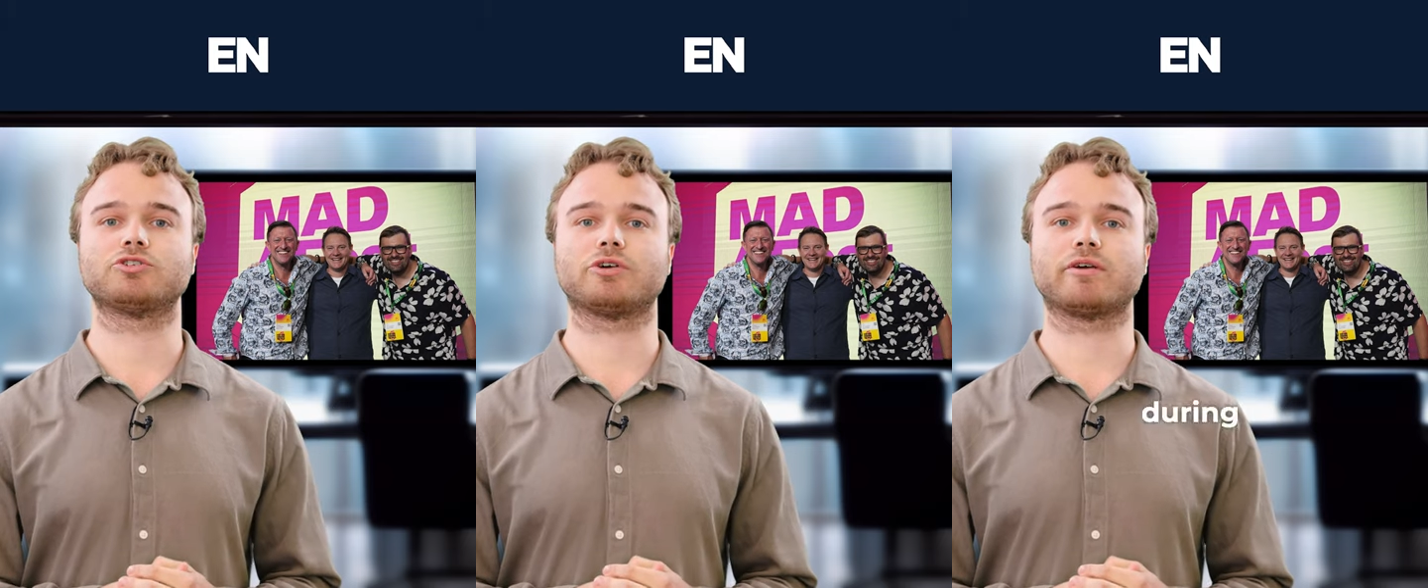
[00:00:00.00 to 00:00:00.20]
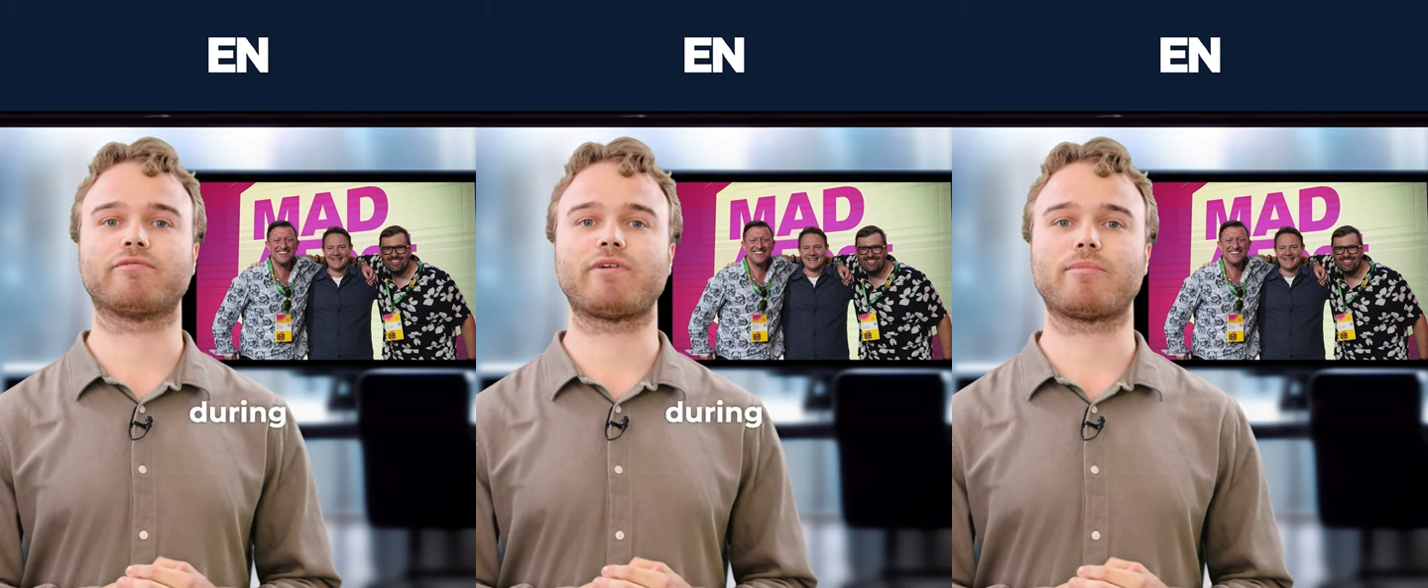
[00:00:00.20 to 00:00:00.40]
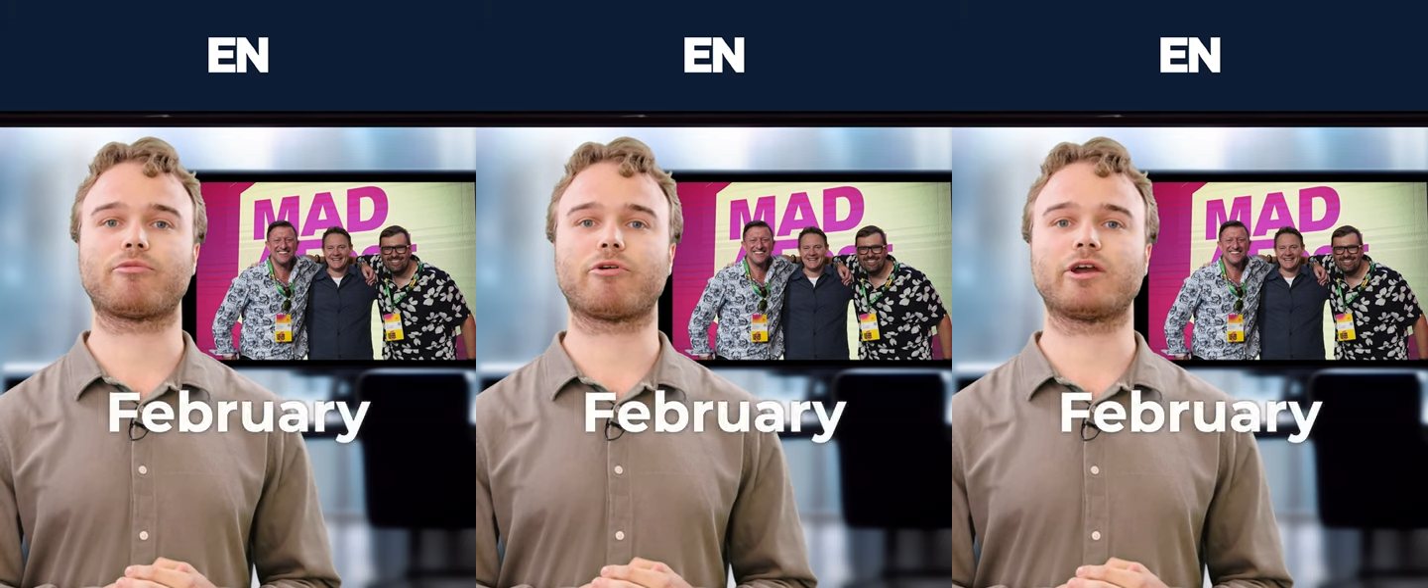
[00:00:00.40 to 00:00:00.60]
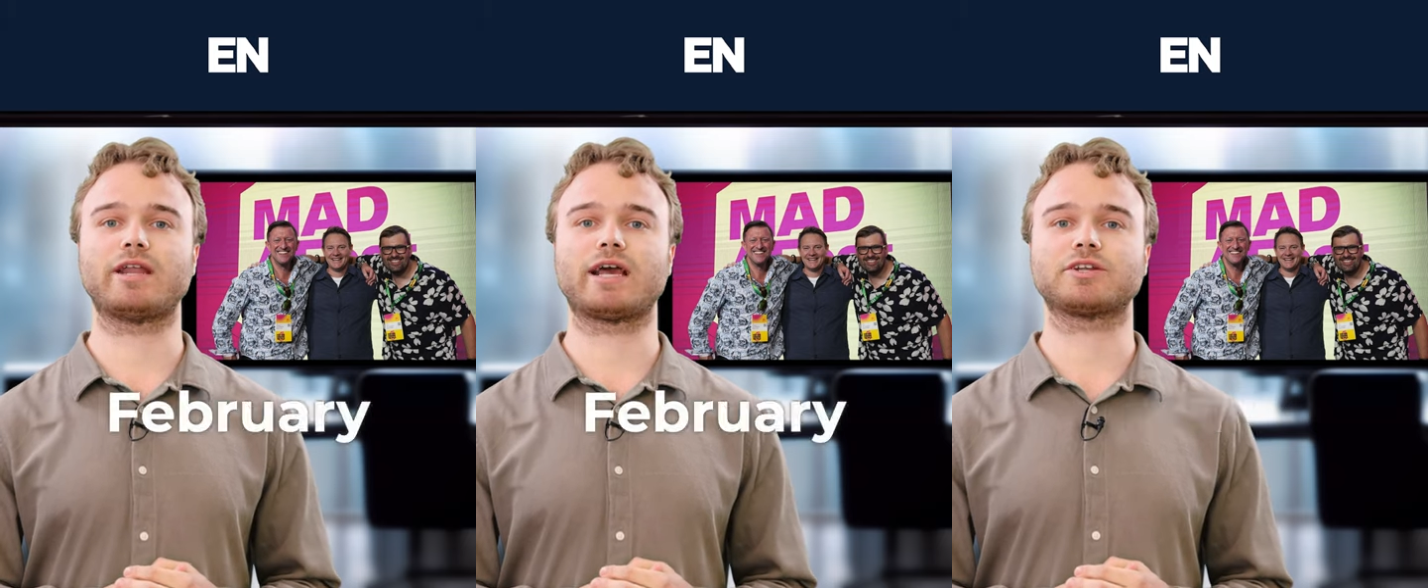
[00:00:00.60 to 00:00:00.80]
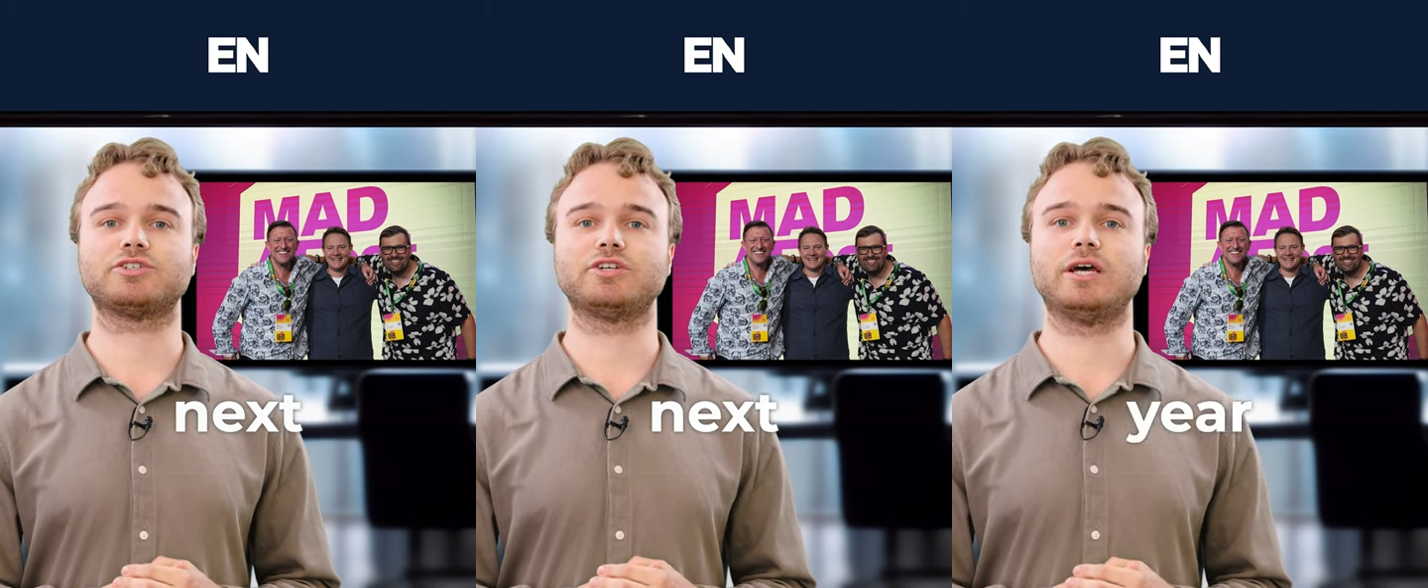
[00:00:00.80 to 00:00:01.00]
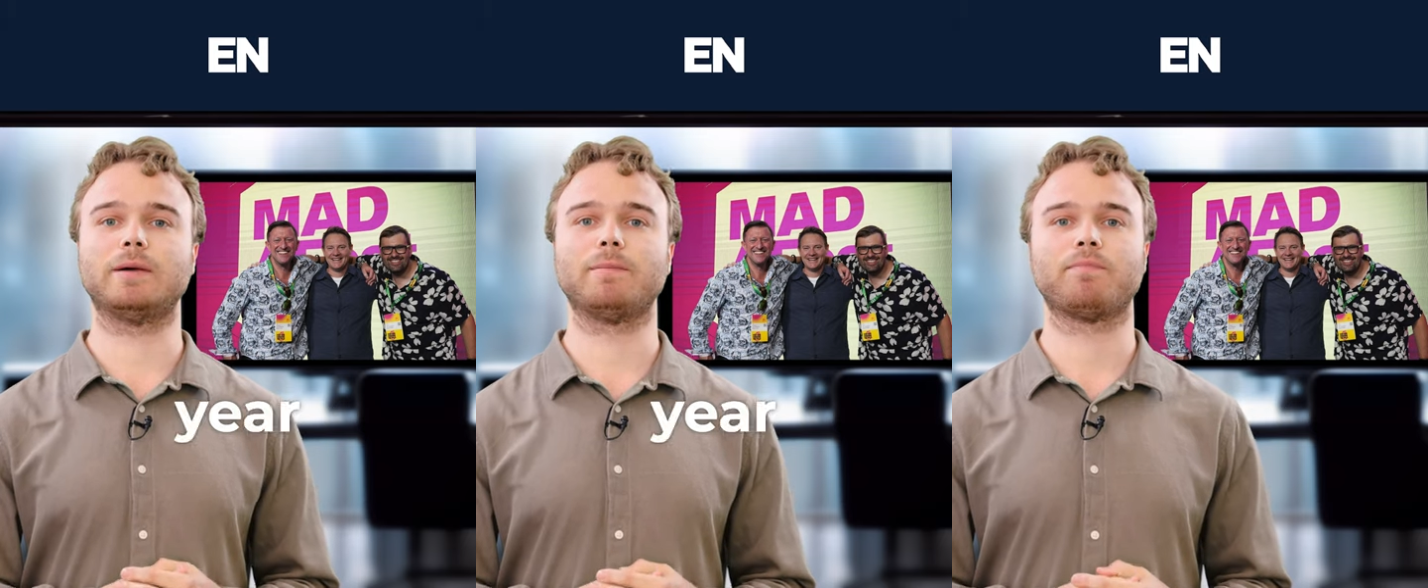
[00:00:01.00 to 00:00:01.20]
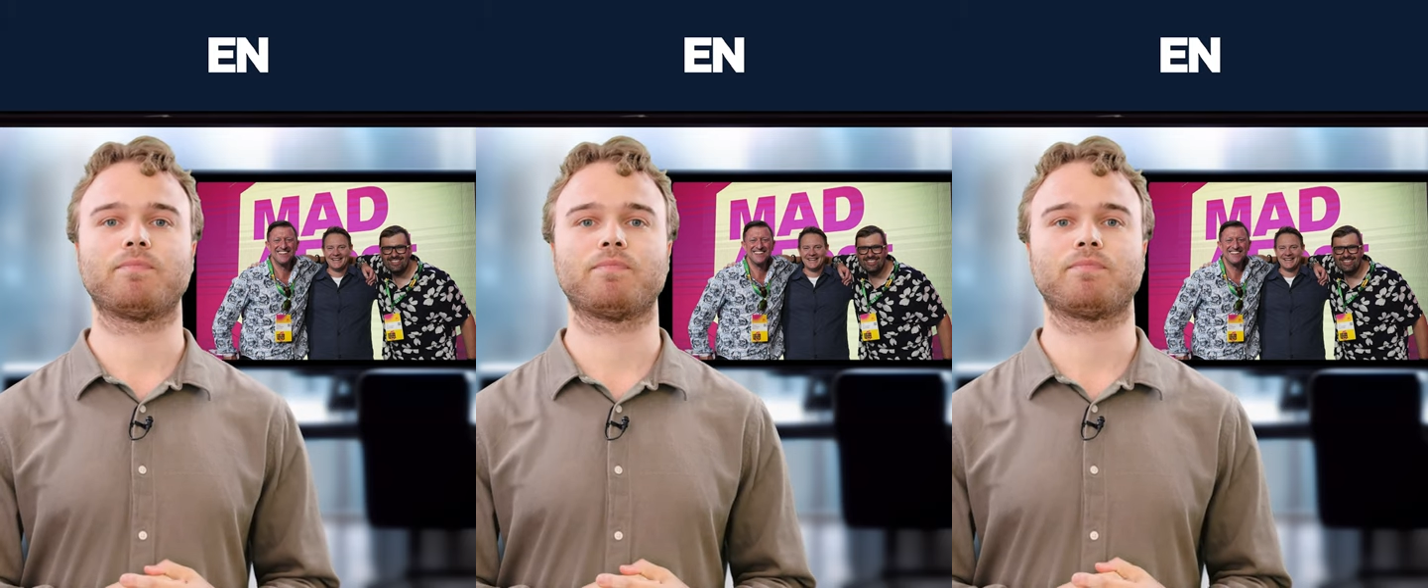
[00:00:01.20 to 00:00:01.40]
during February next year.